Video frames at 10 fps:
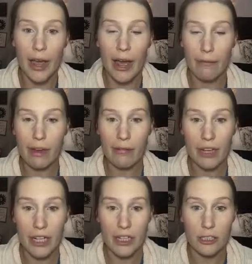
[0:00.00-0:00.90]
Having a
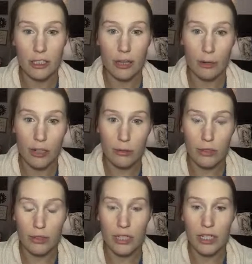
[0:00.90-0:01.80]
foundation that works
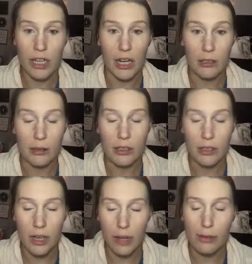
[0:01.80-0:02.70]
with your skin
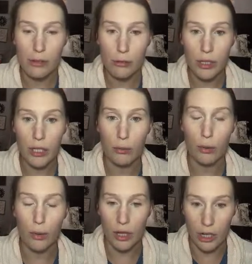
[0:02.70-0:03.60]
type is really
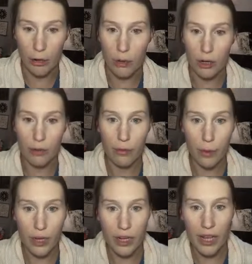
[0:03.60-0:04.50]
important. You want to
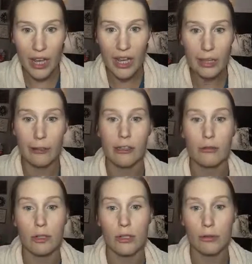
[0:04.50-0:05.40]
avoid cakiness,
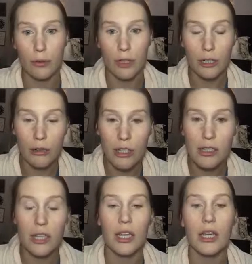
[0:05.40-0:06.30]
you want to avoid
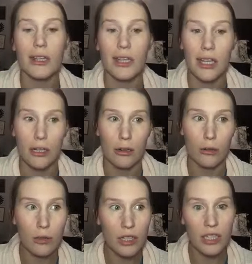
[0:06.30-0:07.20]
creasing and
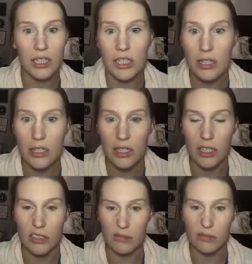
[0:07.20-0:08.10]
oiliness
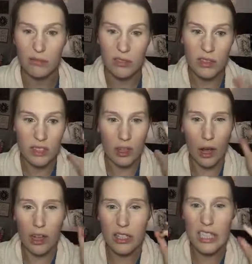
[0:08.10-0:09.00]
and
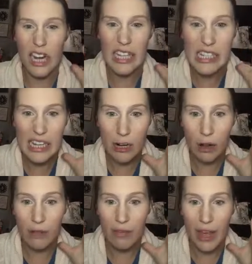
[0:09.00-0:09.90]
oxidizing and
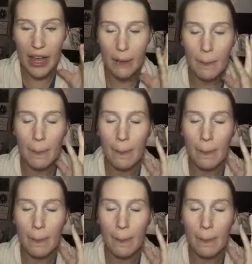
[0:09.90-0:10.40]
all of that.